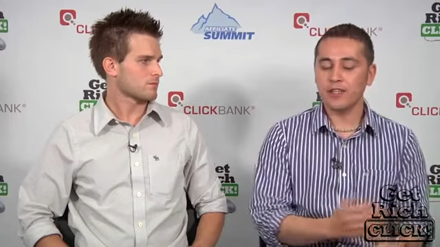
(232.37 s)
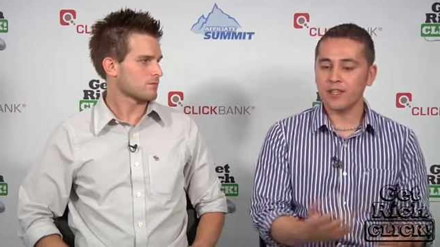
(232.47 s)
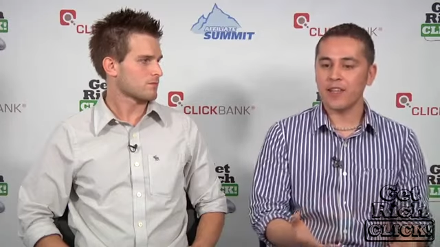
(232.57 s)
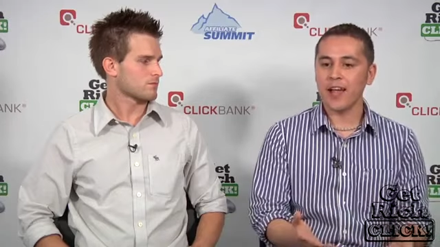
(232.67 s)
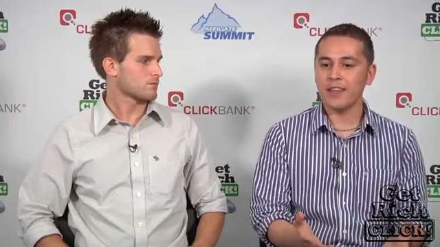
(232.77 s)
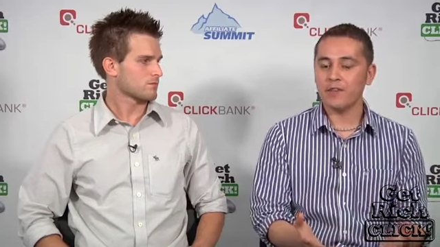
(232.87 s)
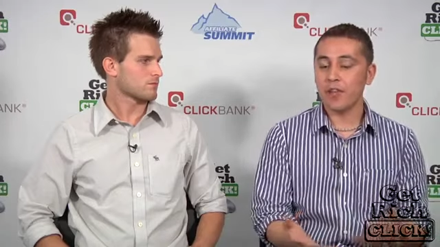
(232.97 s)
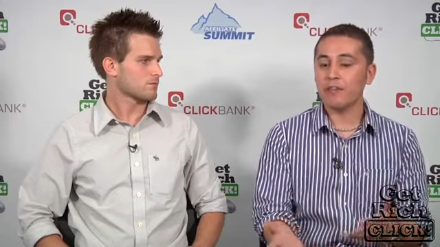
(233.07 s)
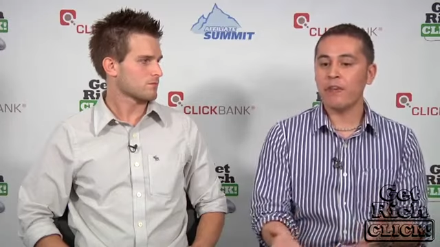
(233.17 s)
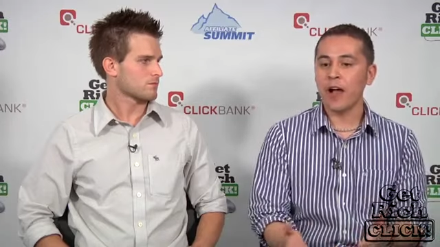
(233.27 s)
Speaker 1: decide,
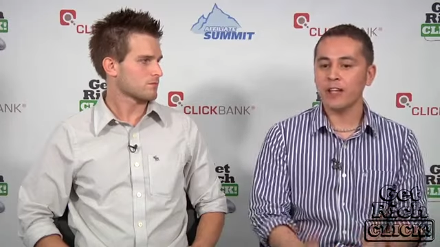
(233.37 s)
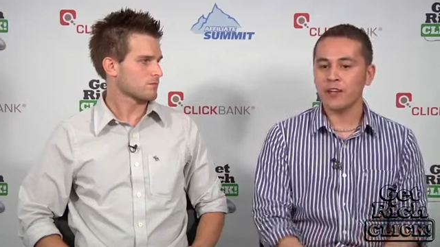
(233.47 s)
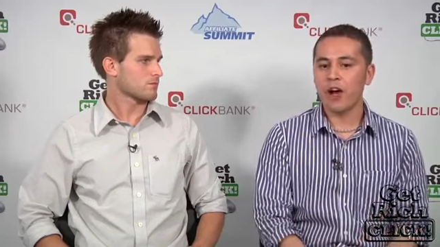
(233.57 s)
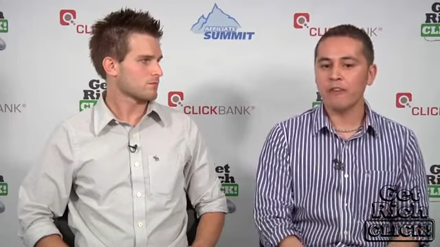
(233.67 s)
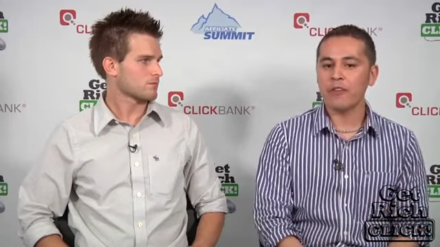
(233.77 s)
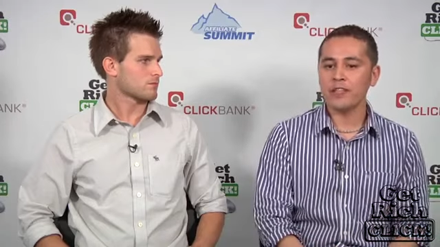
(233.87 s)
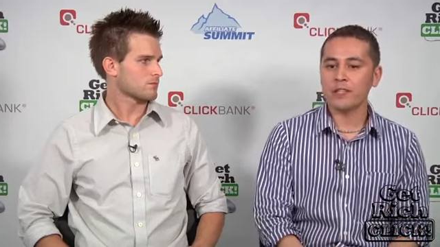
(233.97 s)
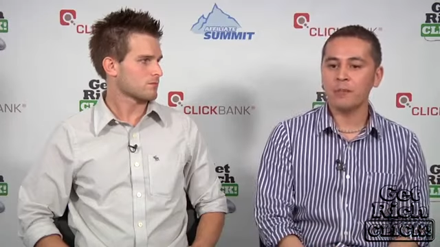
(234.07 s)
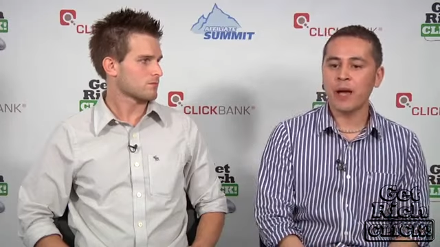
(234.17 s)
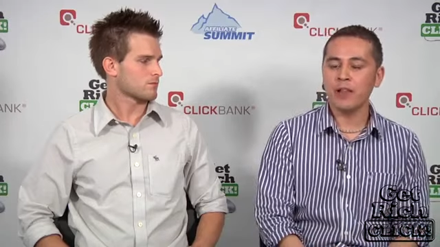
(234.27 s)
if they find an offer
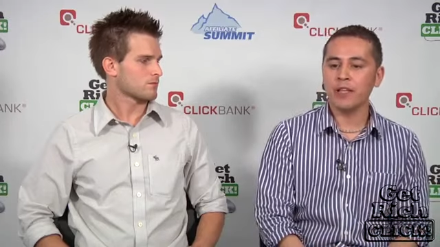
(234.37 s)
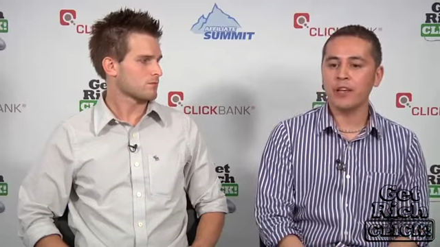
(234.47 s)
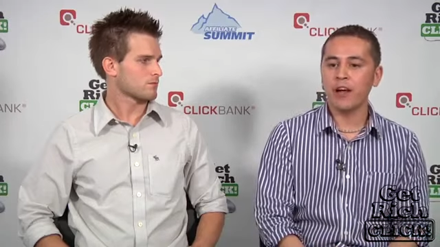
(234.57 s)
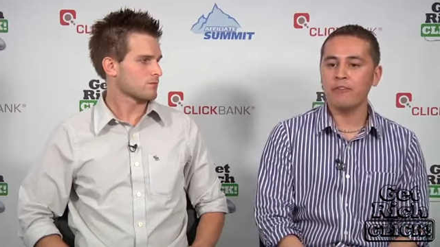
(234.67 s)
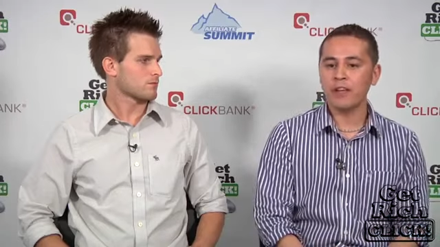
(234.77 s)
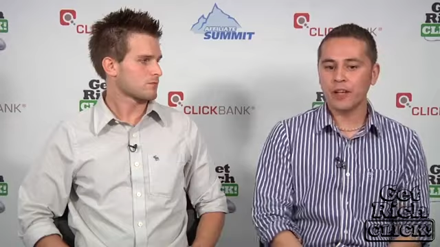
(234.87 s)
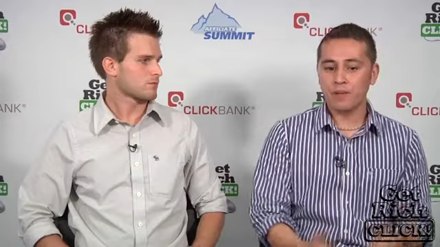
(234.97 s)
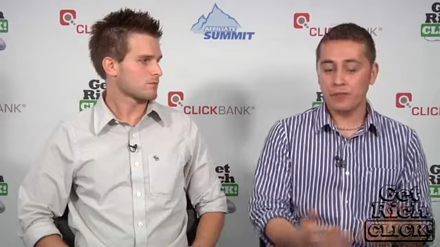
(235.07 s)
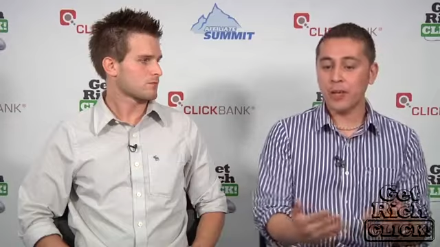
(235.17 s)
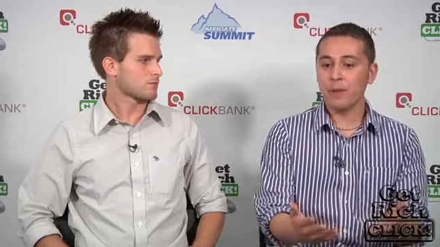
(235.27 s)
that's compelling enough,
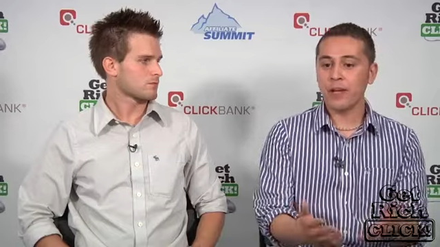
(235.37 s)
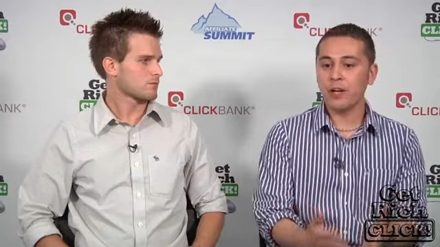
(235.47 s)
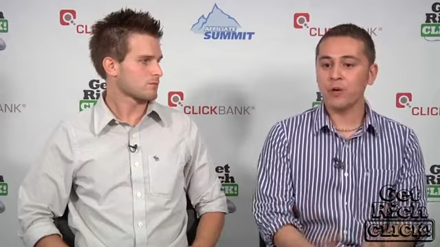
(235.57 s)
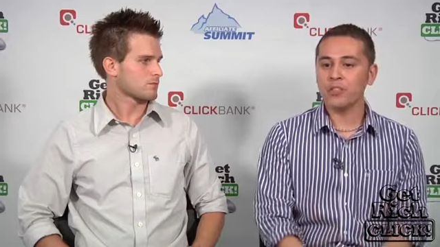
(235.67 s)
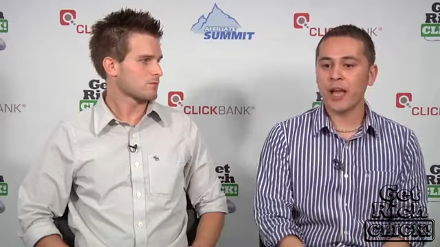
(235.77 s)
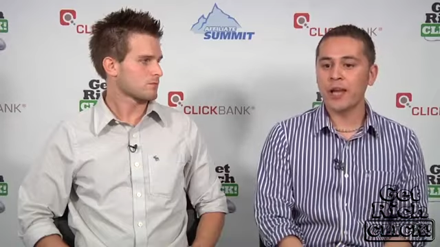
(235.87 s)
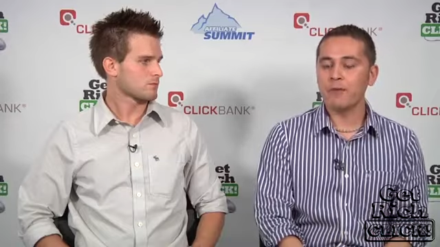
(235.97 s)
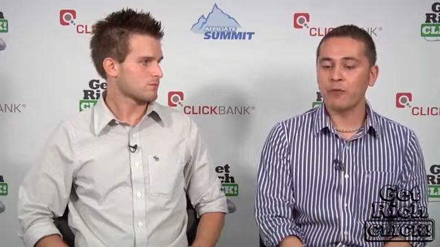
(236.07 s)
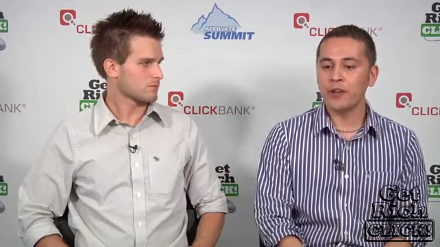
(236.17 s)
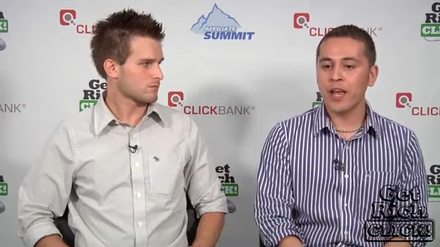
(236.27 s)
they may go
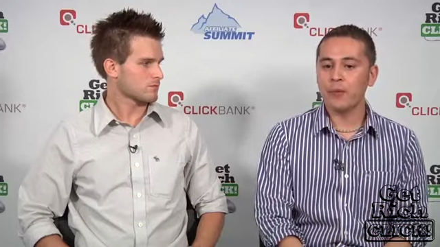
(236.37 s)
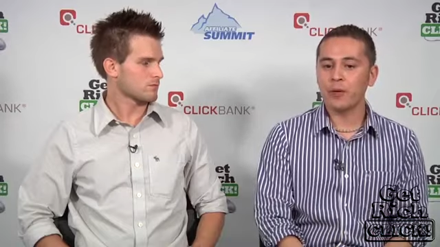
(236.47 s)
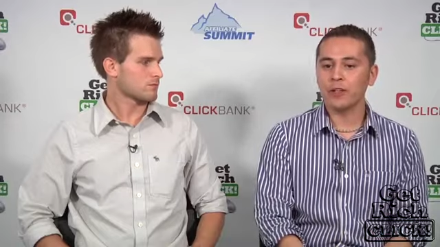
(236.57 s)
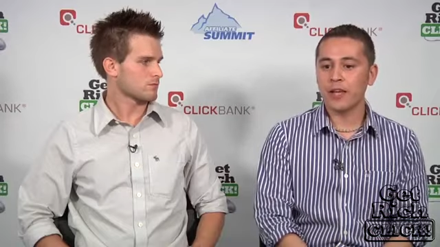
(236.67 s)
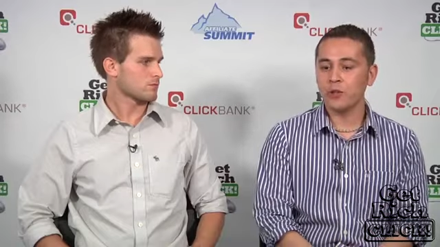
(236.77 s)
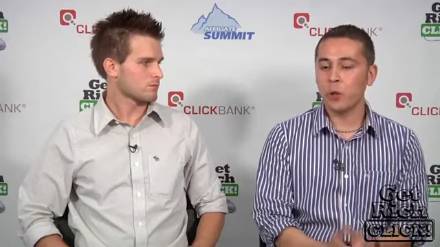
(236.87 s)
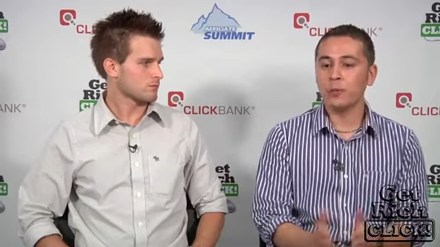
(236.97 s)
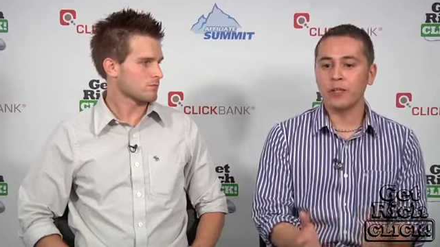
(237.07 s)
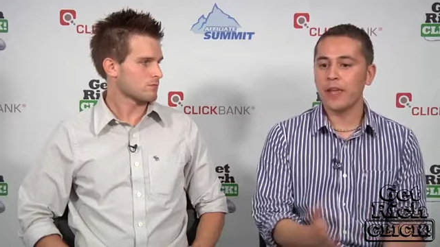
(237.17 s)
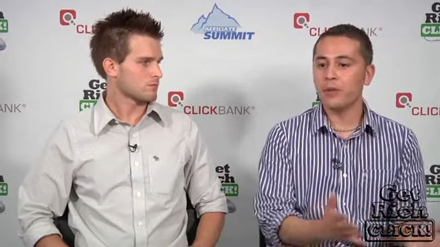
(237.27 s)
sign up for a network that
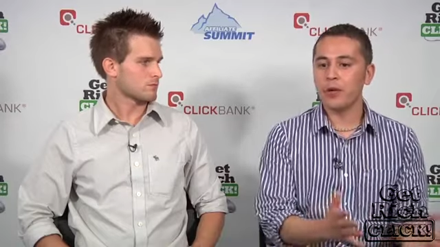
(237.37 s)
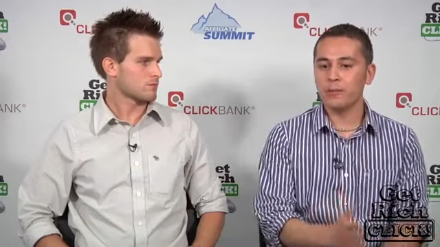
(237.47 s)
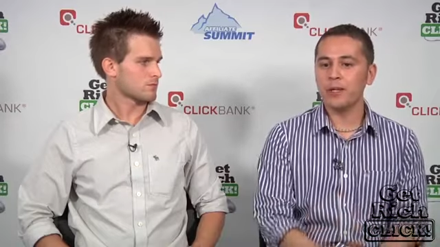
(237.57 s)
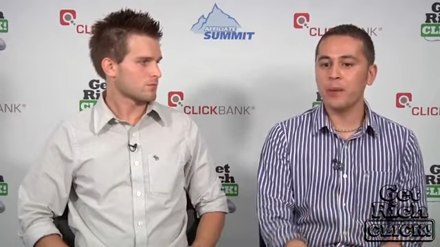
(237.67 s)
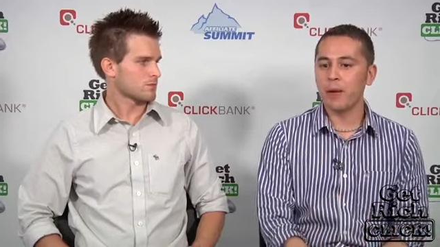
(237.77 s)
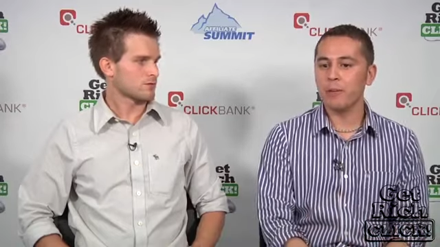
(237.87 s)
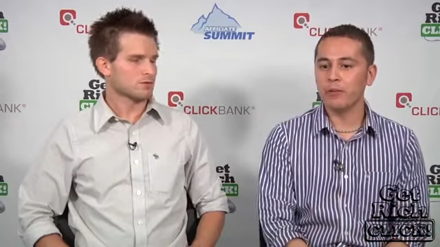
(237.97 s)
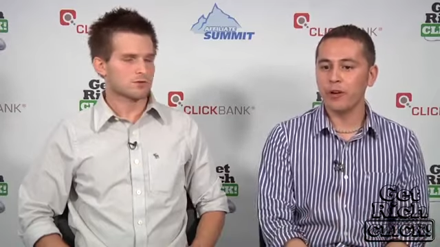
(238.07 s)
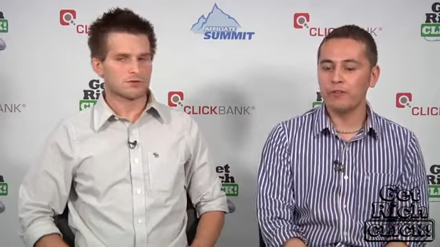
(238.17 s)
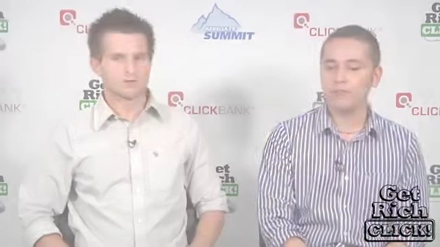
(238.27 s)
normally they wouldn't be a
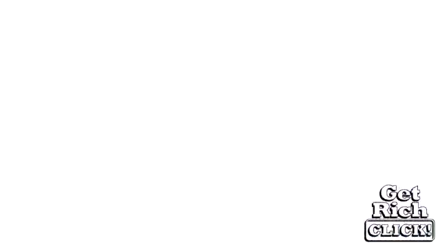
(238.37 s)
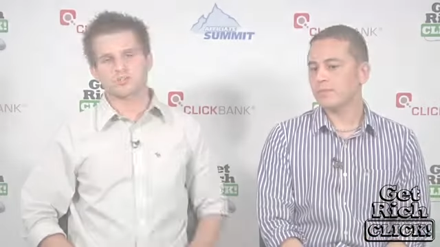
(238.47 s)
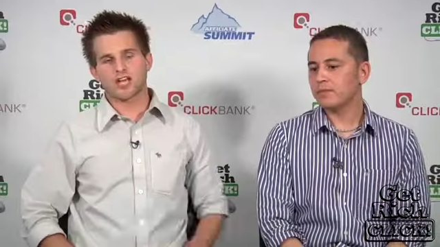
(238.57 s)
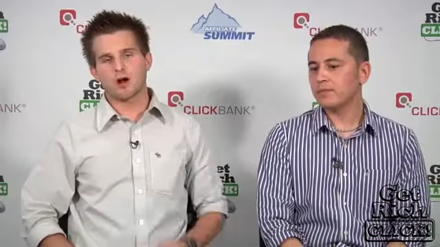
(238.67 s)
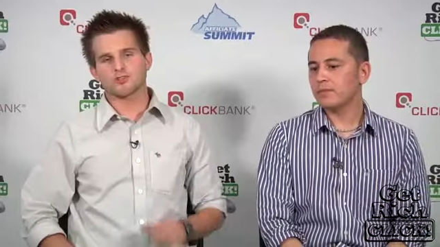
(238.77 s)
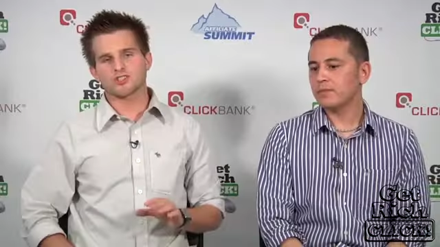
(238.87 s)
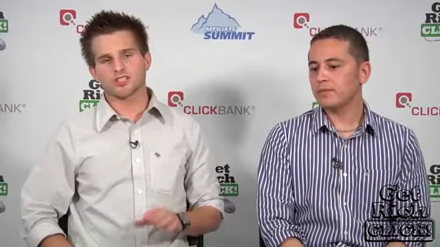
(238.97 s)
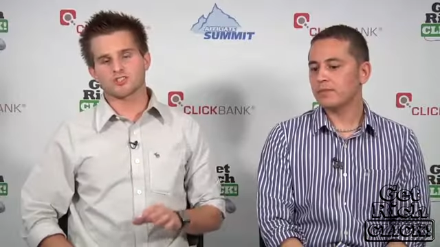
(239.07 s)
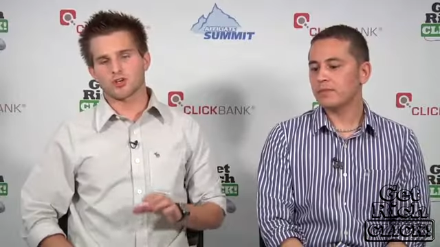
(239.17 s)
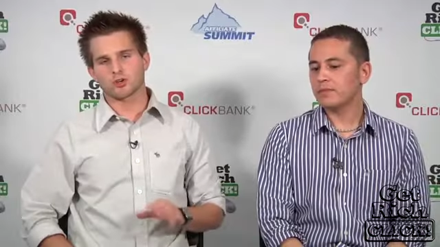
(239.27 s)
member of.
Speaker 2: So Jounce
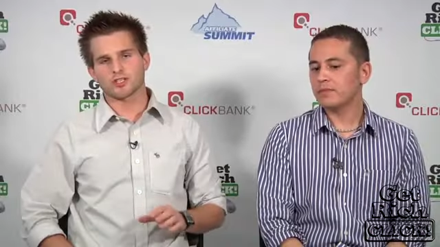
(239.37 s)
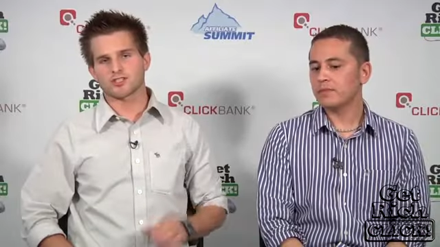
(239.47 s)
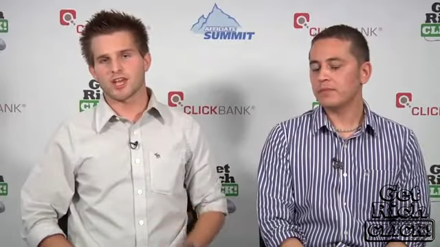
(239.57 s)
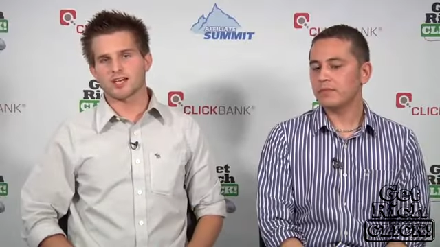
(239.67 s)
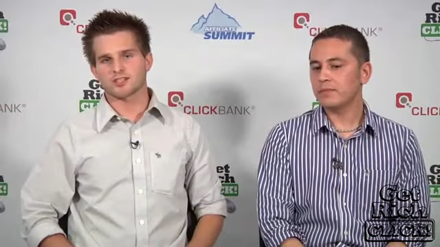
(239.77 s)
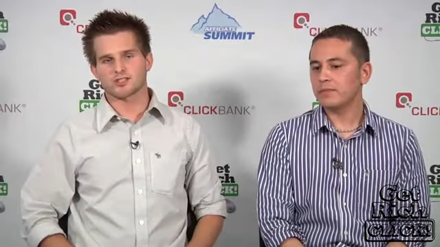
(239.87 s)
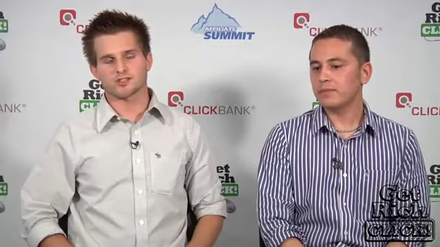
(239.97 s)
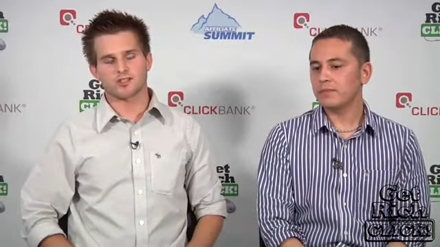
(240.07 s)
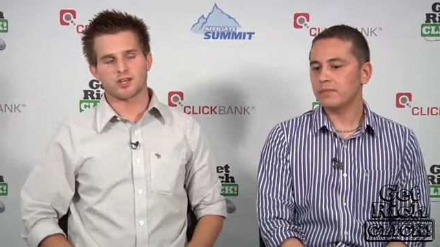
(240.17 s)
is in its early stages.